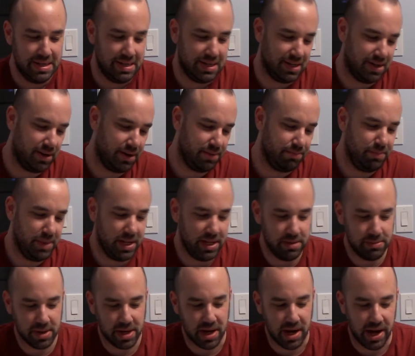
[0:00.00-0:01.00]

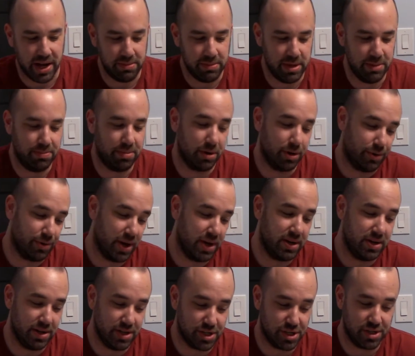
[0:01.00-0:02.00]
Medium economy, but great
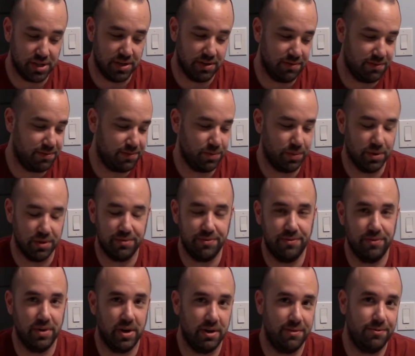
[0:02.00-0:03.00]
initiative with
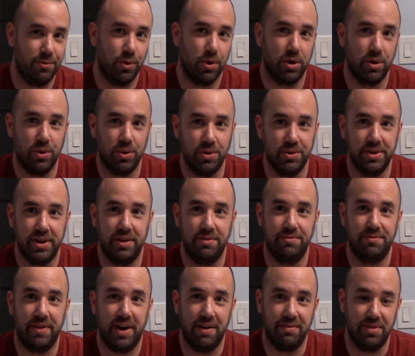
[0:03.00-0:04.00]
4 gold and
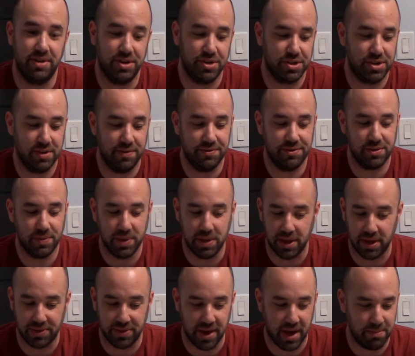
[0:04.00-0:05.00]
5 initiative, so we
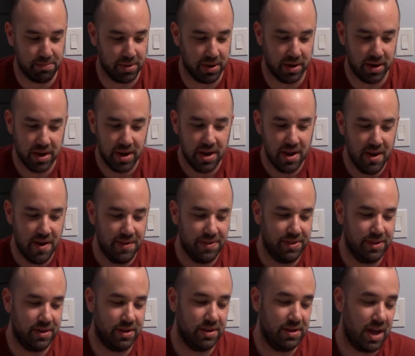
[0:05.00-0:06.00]
like that. But
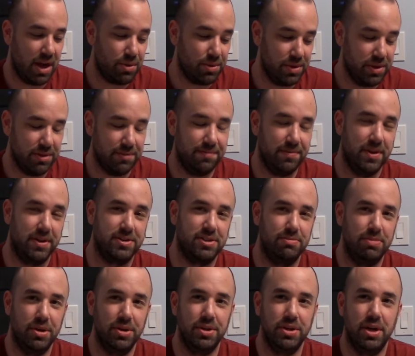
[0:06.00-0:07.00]
not only the
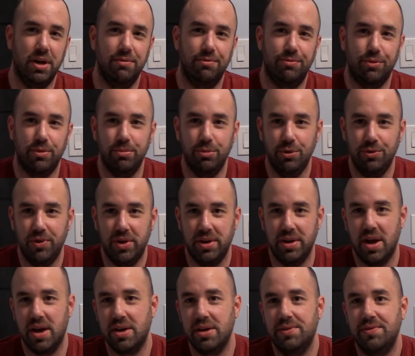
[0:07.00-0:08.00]
flexibility of removing
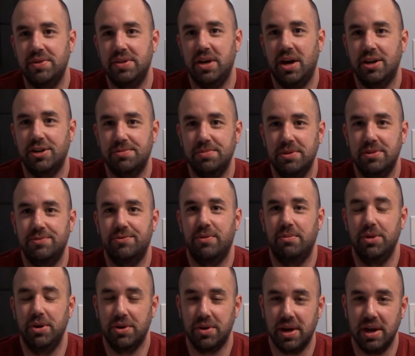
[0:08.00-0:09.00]
negative attachments from
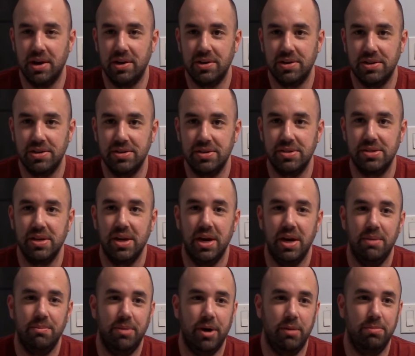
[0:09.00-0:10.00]
your characters,
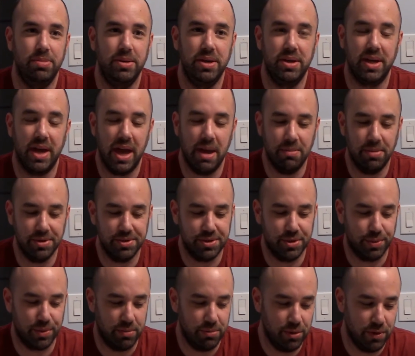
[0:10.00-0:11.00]
but being able to
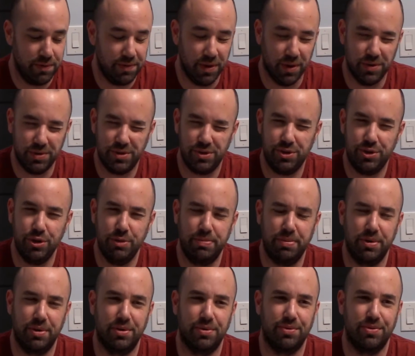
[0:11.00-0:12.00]
remove those
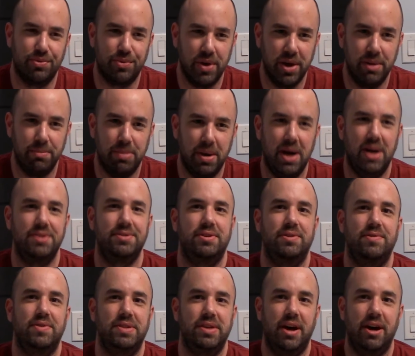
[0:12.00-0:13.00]
super great
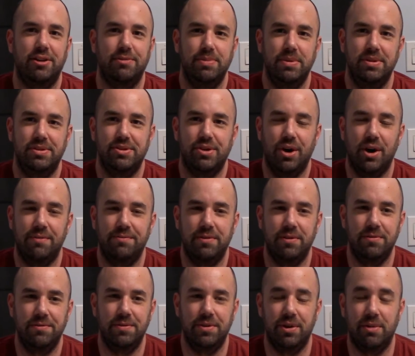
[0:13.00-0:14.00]
positive attachments off
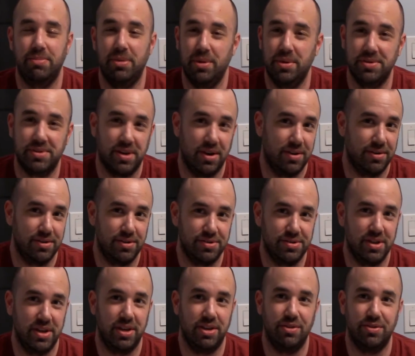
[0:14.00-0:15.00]
of your opponent's characters,
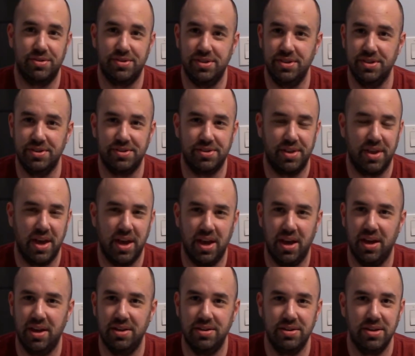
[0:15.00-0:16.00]
like your Seals of the
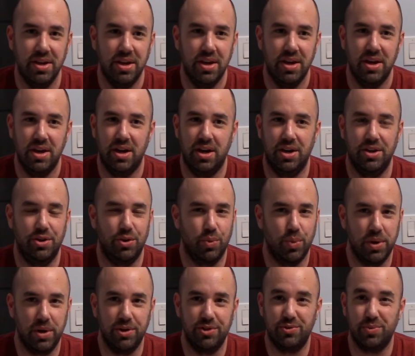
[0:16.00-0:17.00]
Hand, your
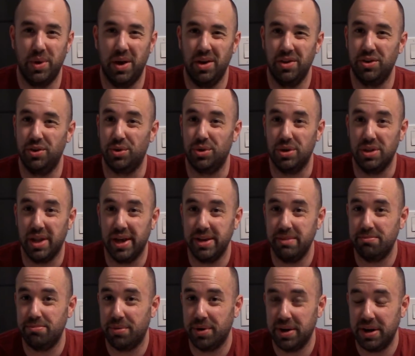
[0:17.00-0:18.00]
Widow's Wail, your
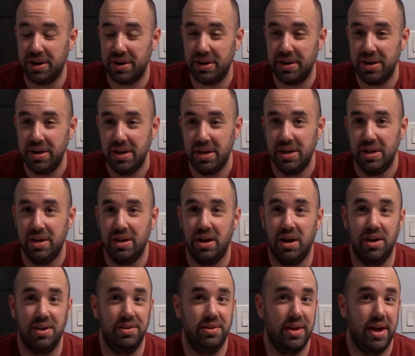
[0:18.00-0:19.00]
Lightbringer,
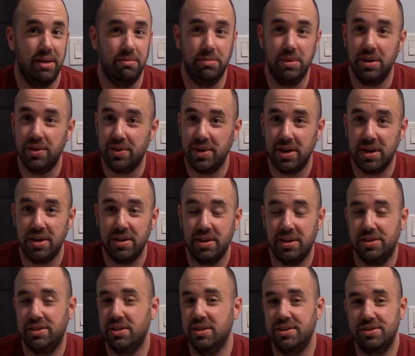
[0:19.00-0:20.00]
Nymeria,
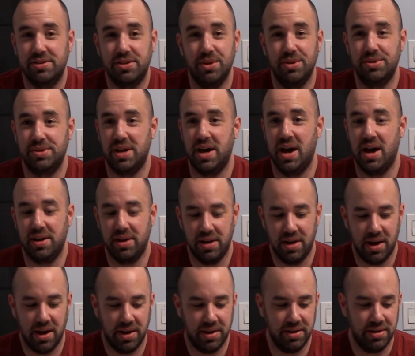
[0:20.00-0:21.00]
like the list goes on and
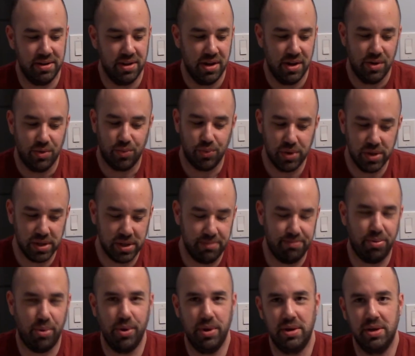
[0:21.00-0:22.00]
on. Really
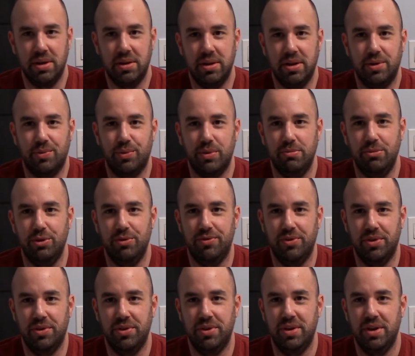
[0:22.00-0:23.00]
point and click
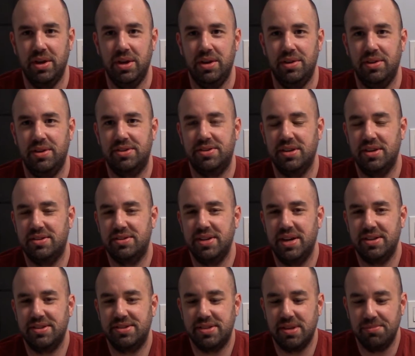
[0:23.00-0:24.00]
removal. It's
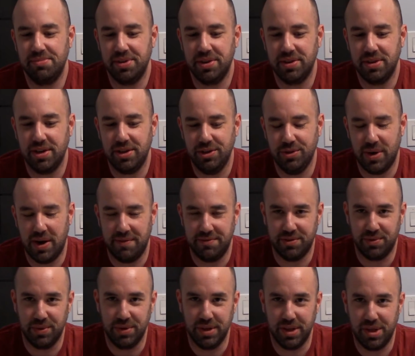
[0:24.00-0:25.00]
not something that you have
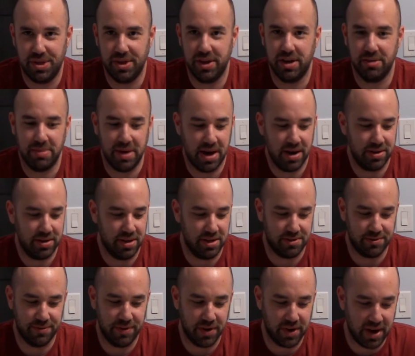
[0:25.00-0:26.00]
to really think about.
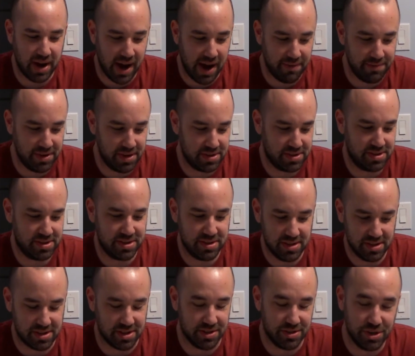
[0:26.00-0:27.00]
It's very obvious,
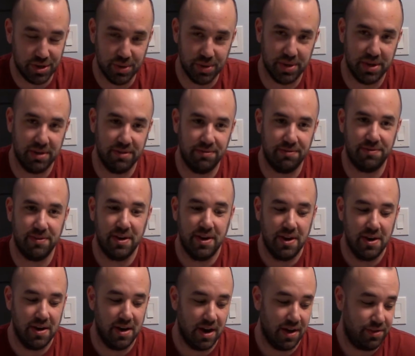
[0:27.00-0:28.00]
it's intuitive,
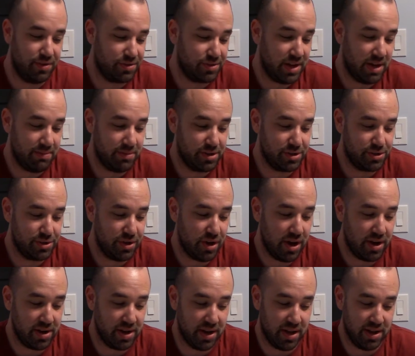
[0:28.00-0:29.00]
there's not much
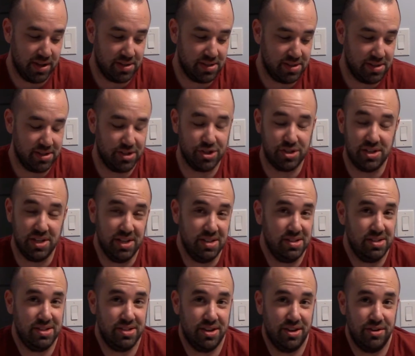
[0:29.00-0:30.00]
thought, and it's just
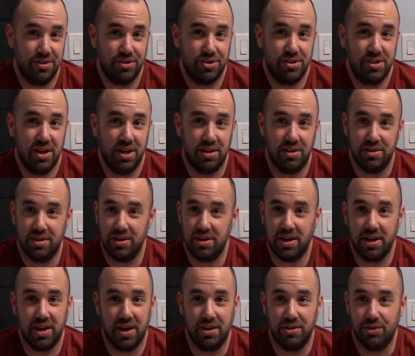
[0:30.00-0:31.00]
easy to understand.
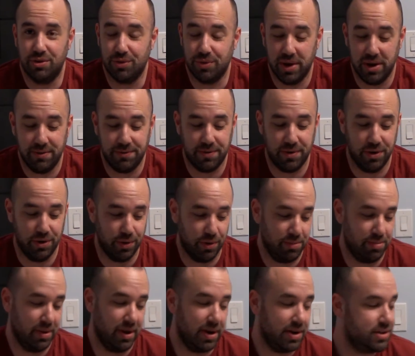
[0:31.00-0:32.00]
Again, great for newer
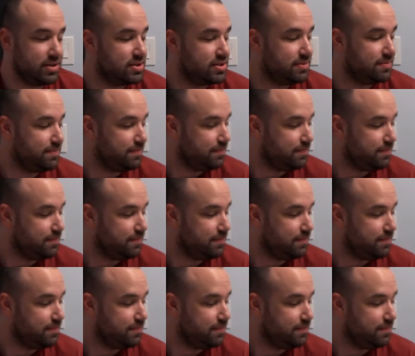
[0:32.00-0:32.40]
players.